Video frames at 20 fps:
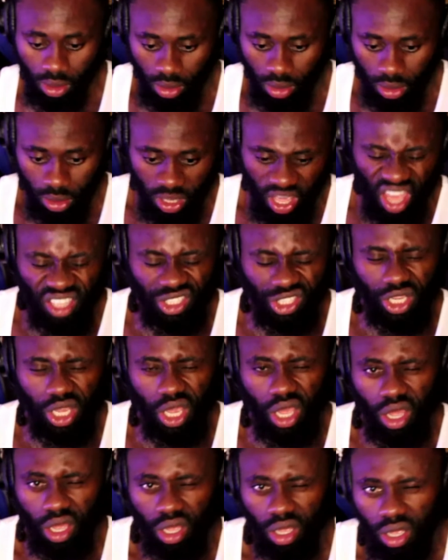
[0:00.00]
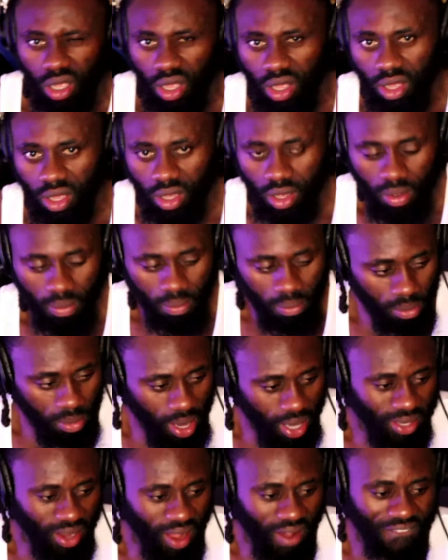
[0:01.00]
Get here,
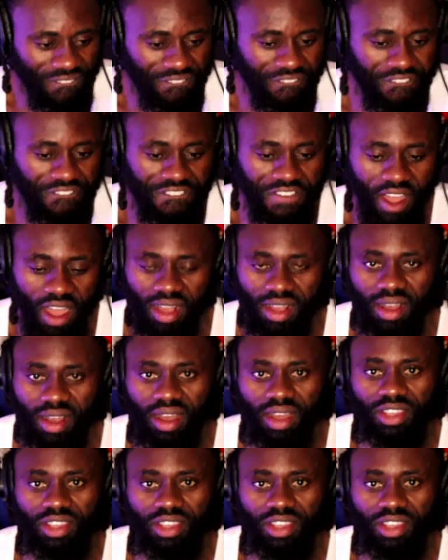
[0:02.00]
motherfucker.